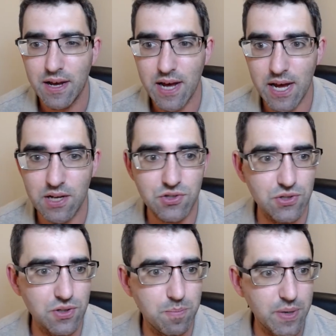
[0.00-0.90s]
and it
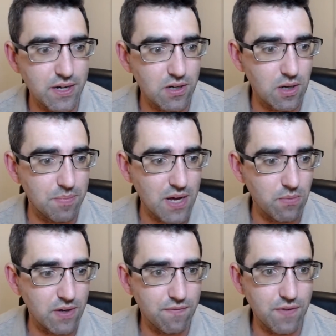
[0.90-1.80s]
should pick up that
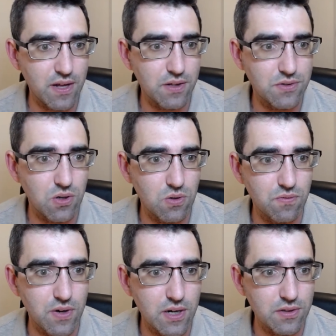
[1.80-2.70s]
we failed
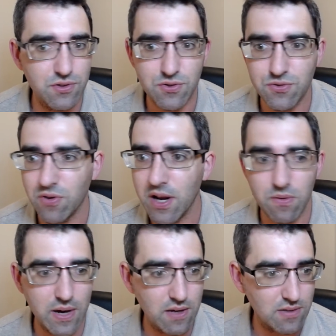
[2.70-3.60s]
over straight
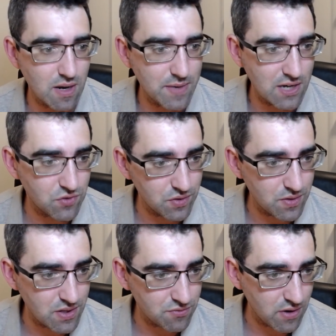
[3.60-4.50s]
away. So let me actually do
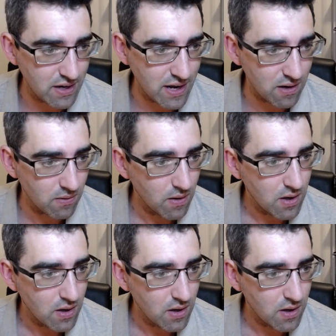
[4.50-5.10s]
this right now.